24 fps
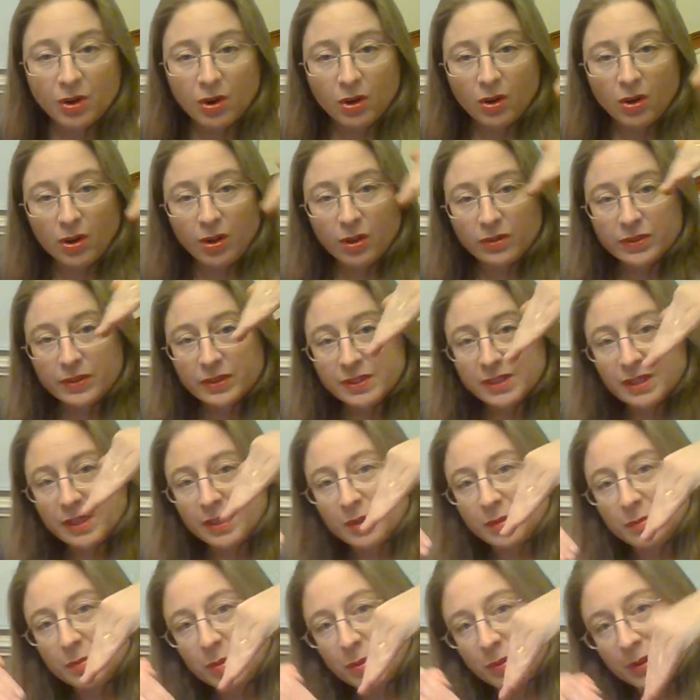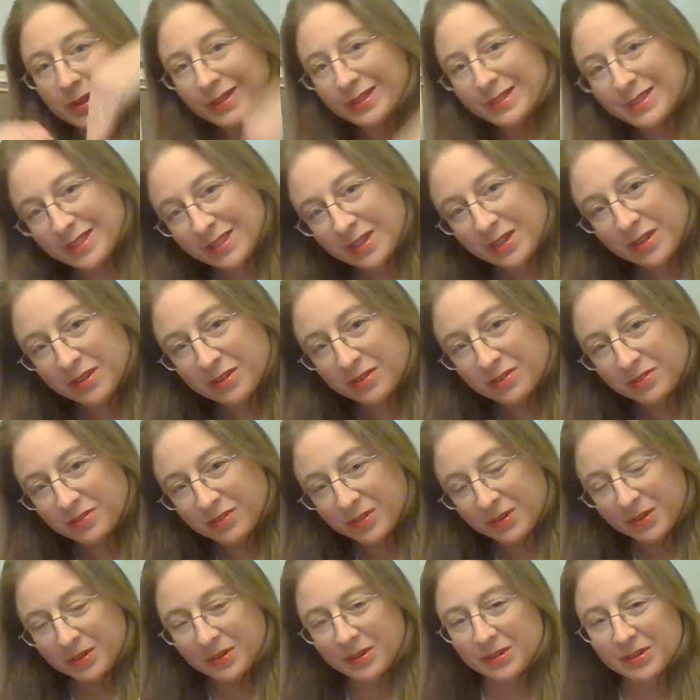all the data points
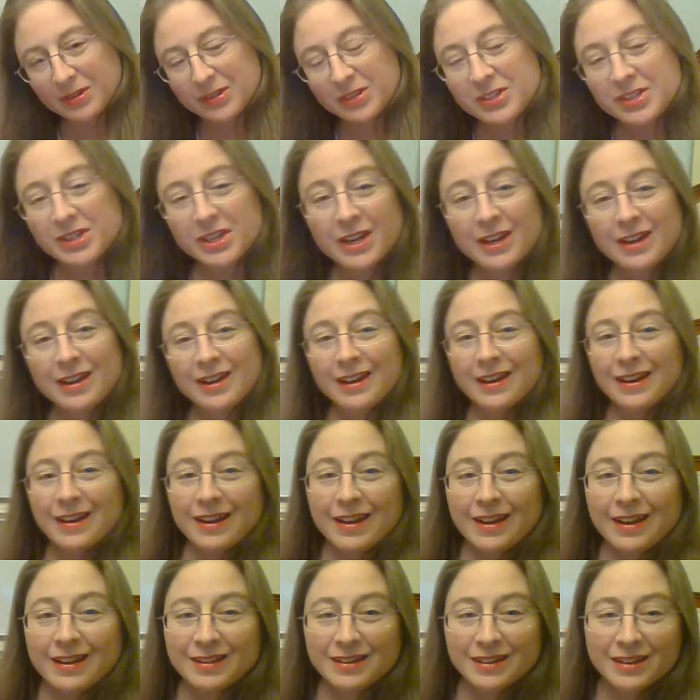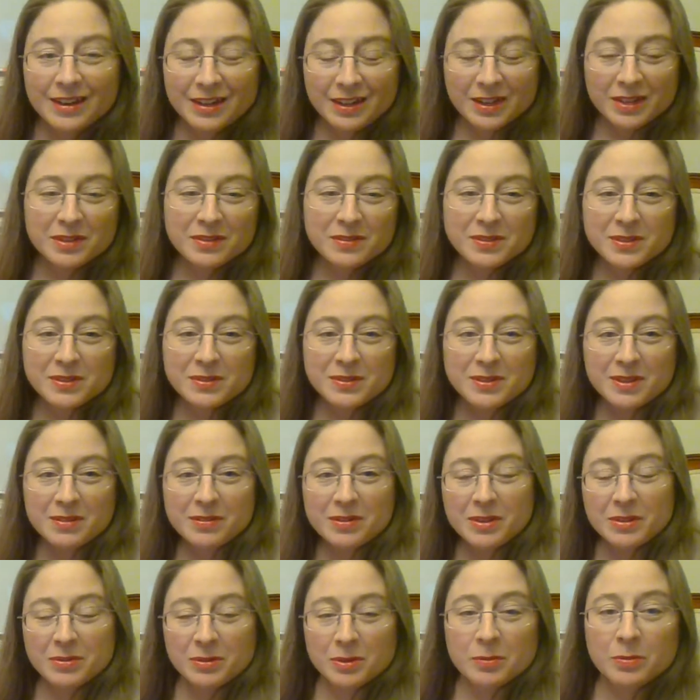converge at negative
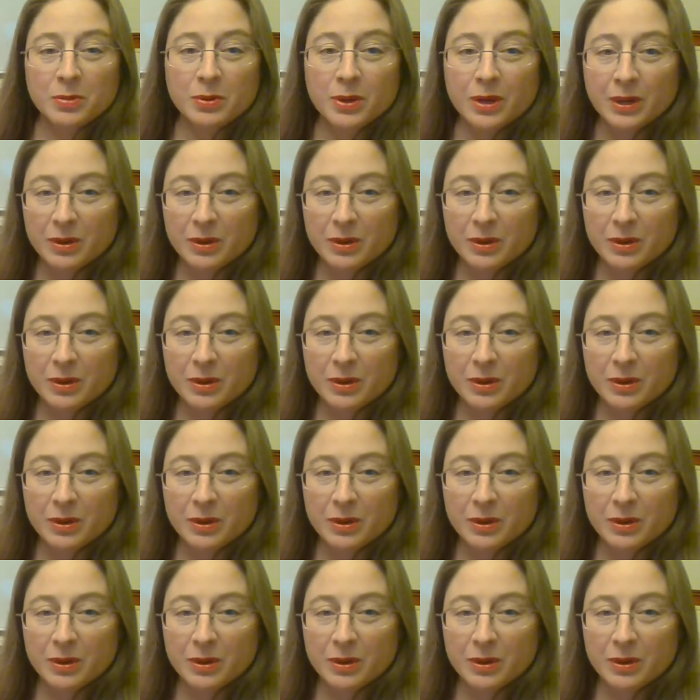273.17,